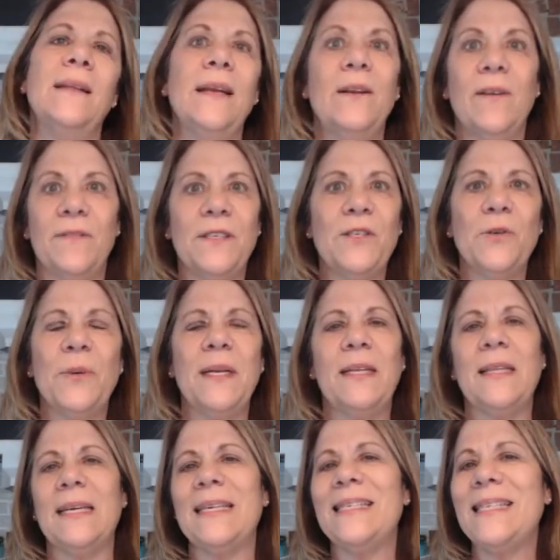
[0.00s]
and they don't have to
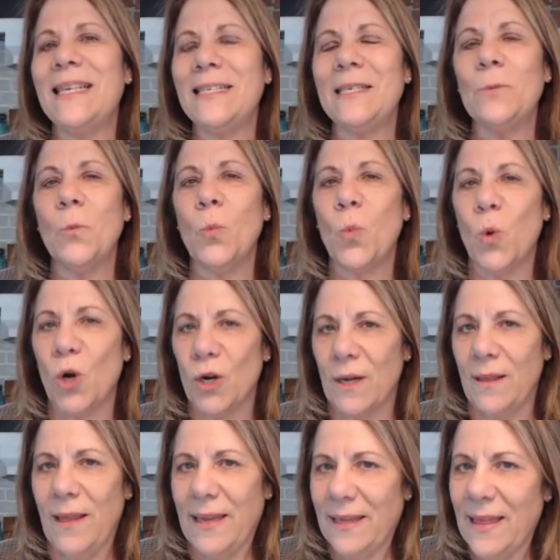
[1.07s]
do anything. It doesn't
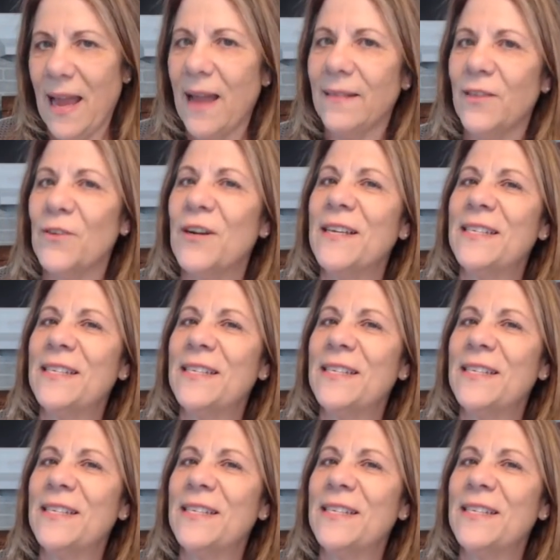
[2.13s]
work like that.